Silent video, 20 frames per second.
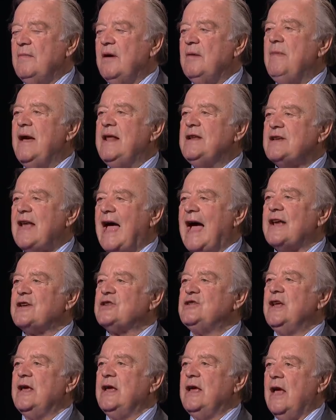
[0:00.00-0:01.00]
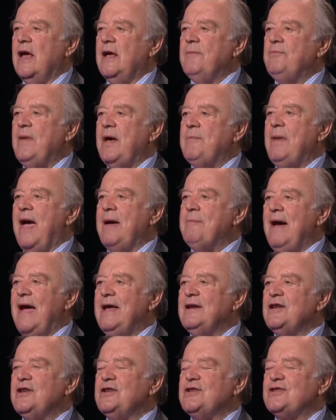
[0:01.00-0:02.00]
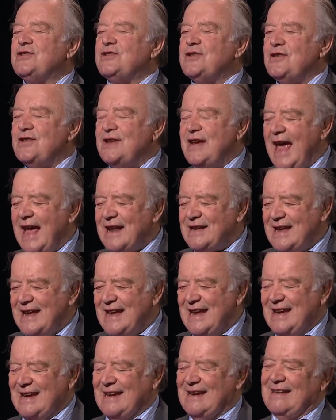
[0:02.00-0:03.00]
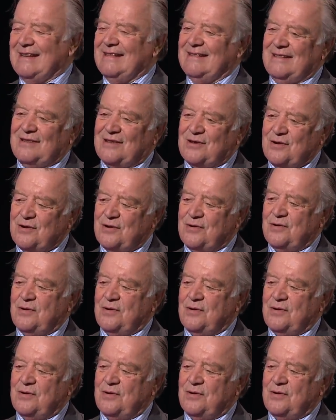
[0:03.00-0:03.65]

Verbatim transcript: Made it actually, could have been. Made, made us to get into